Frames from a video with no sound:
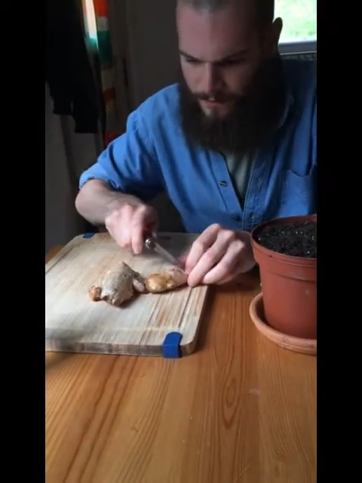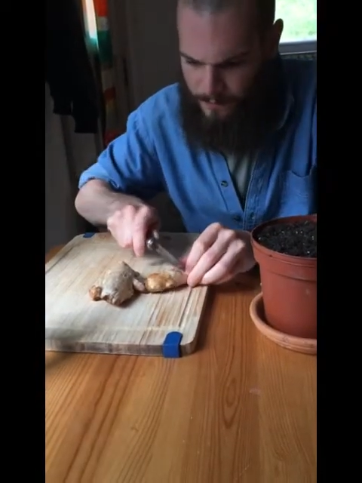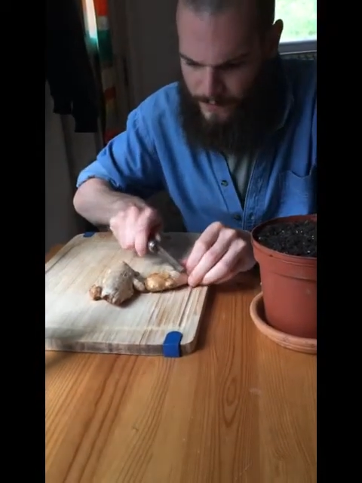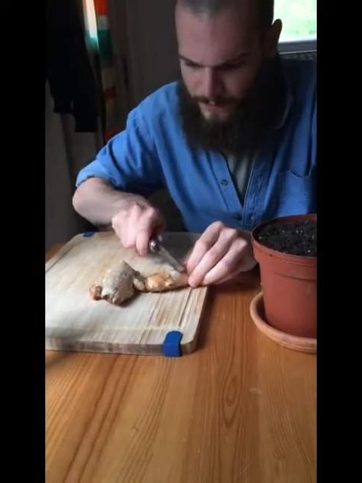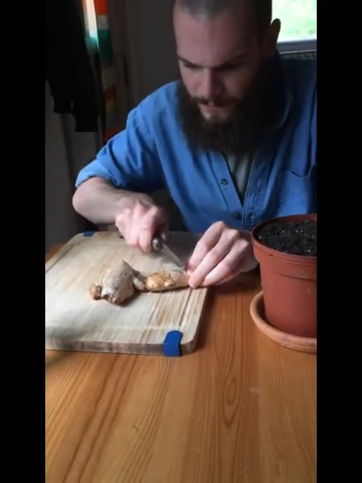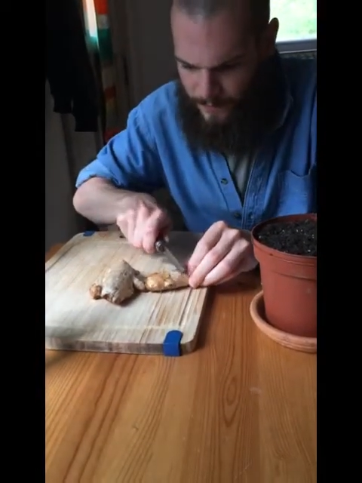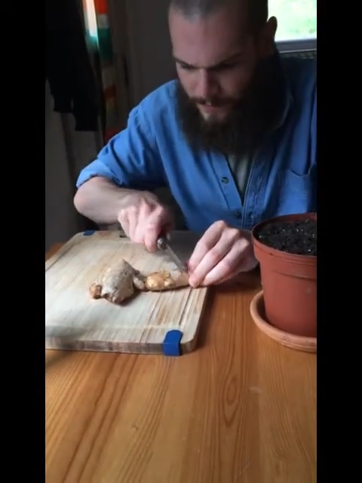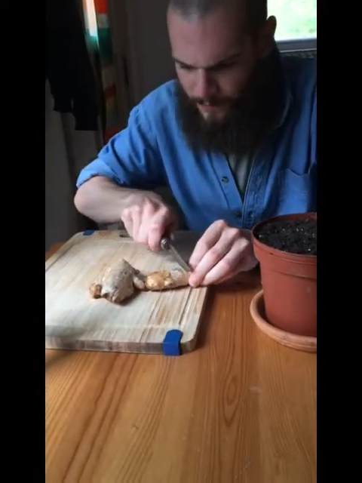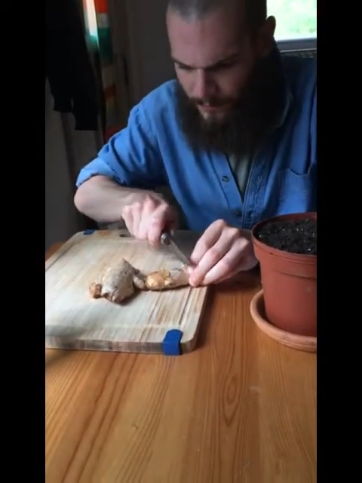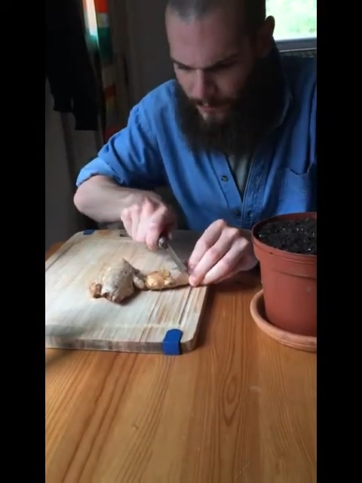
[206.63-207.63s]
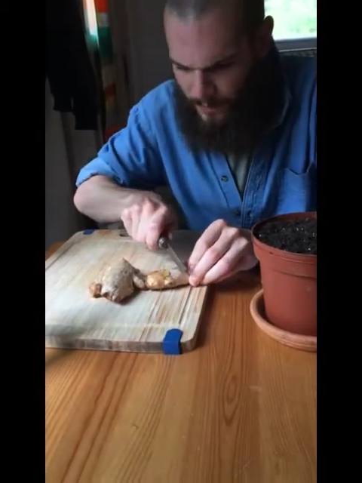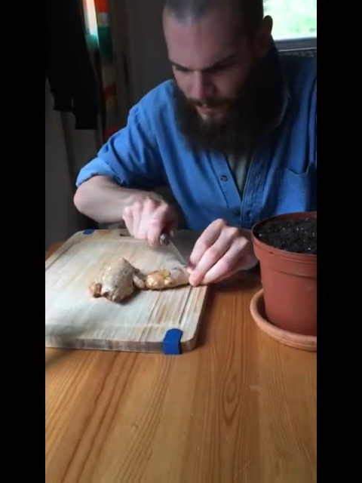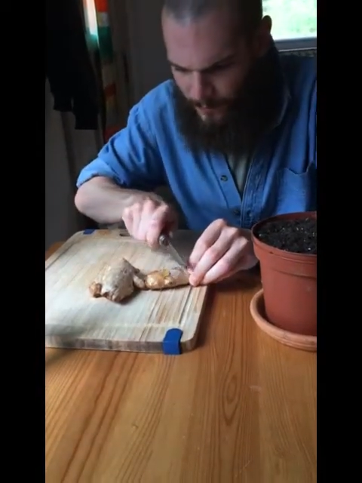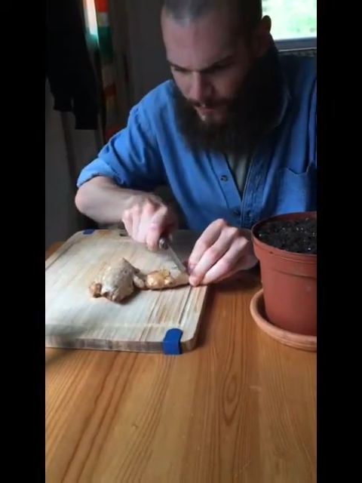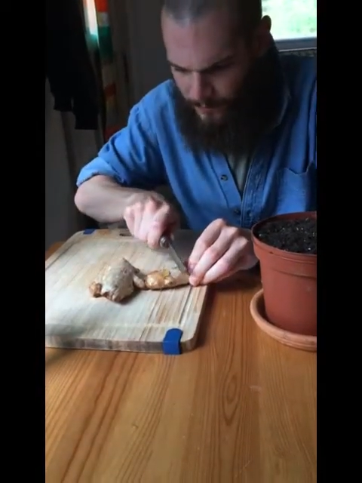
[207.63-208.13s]
I'm just going to cut the
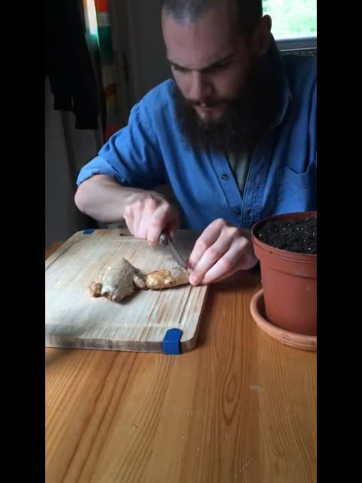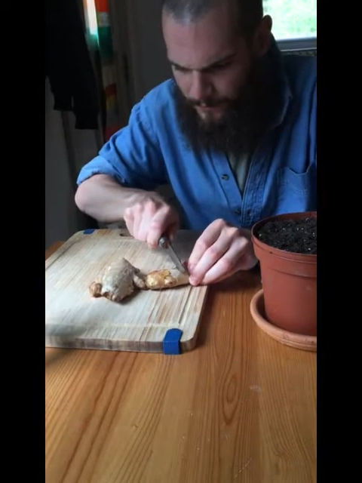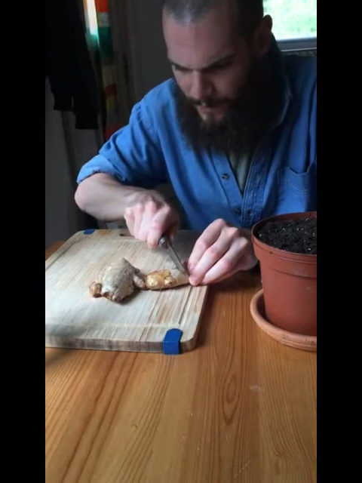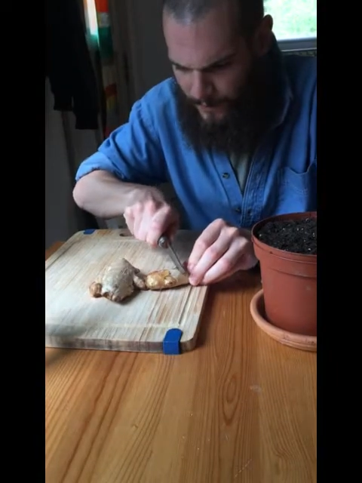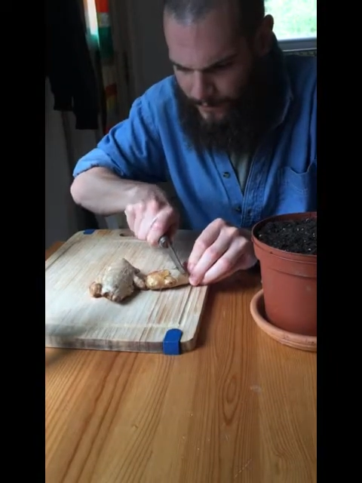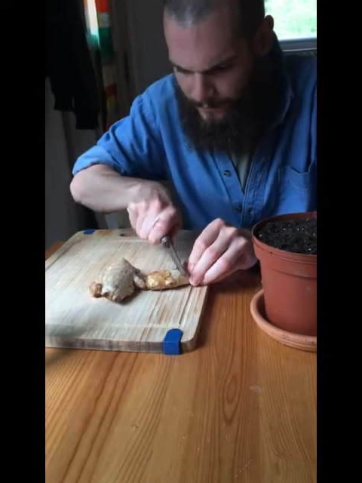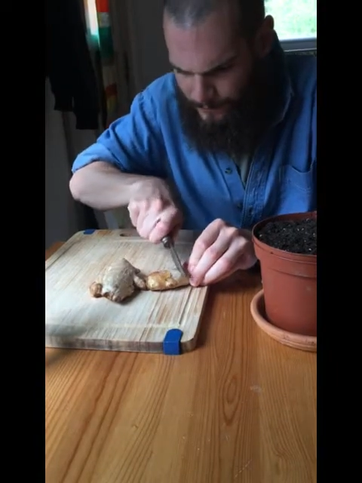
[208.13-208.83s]
bottom off of that.